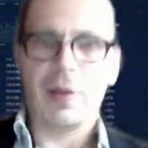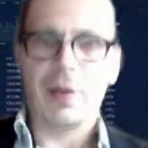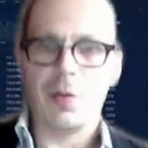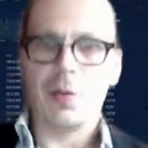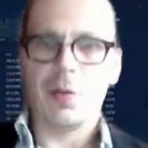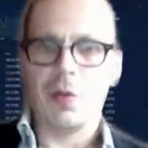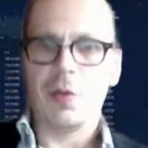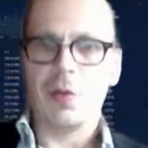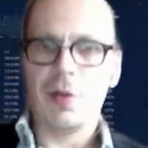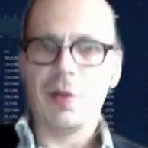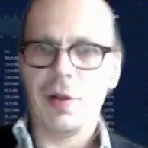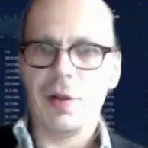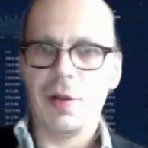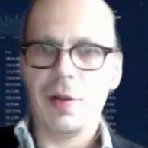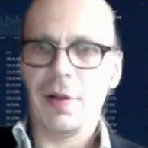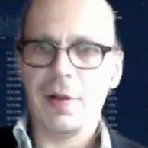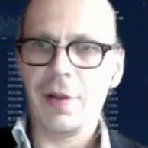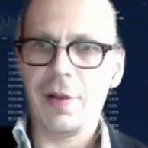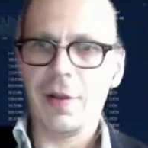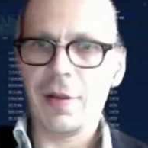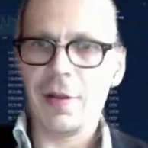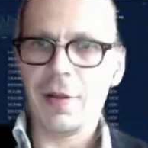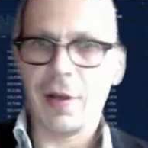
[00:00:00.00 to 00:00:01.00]

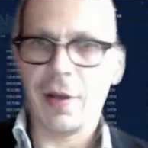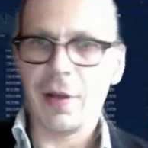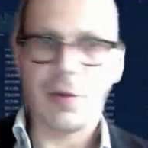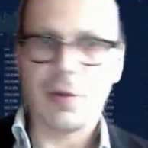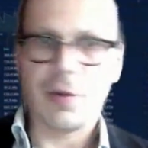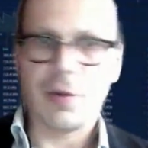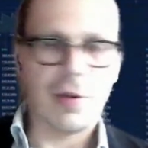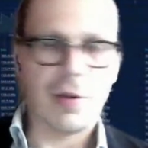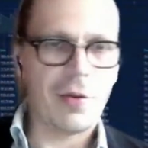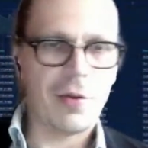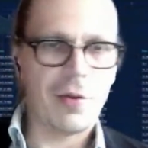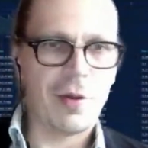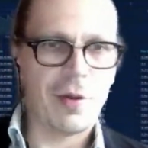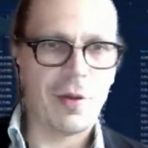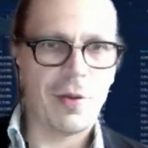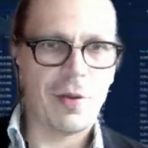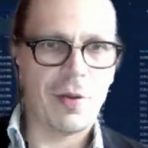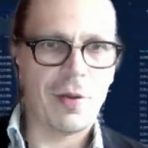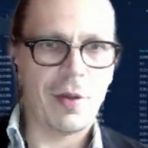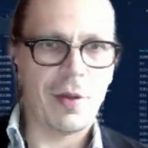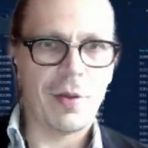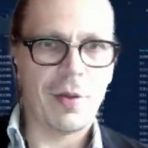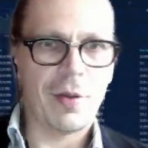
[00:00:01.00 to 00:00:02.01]
will try to answer
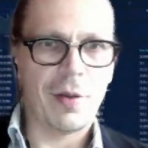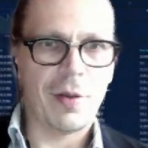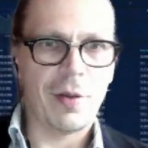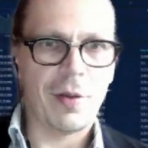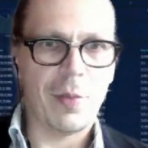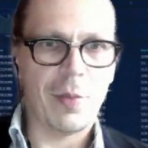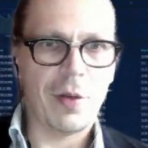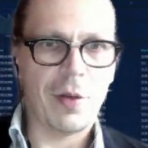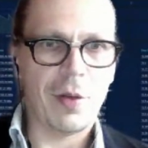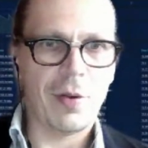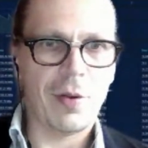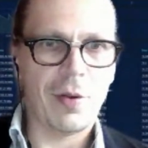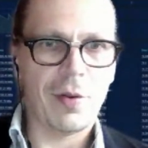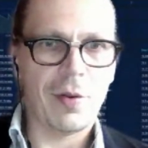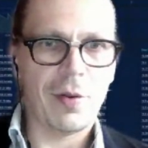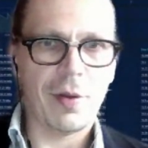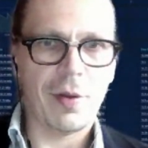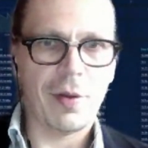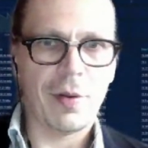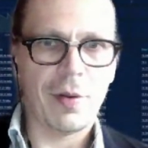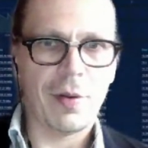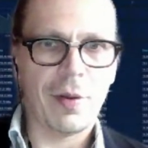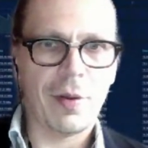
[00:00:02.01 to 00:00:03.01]
as much
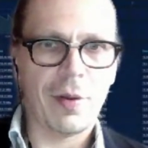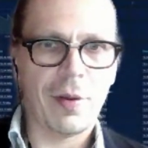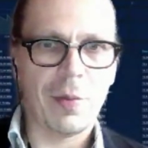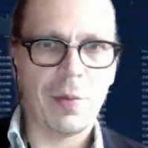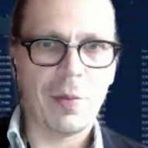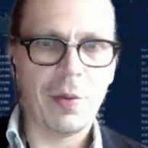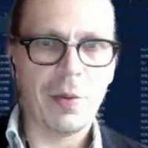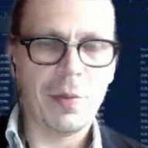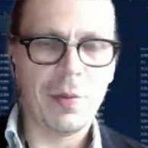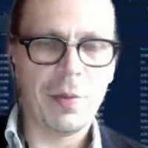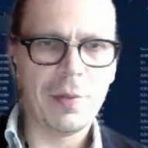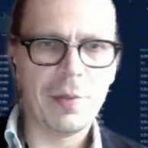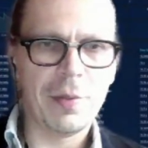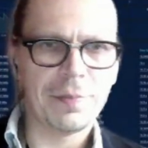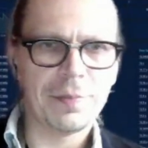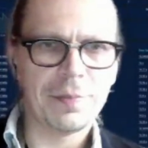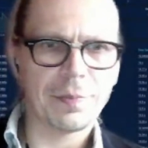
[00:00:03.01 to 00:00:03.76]
as possible.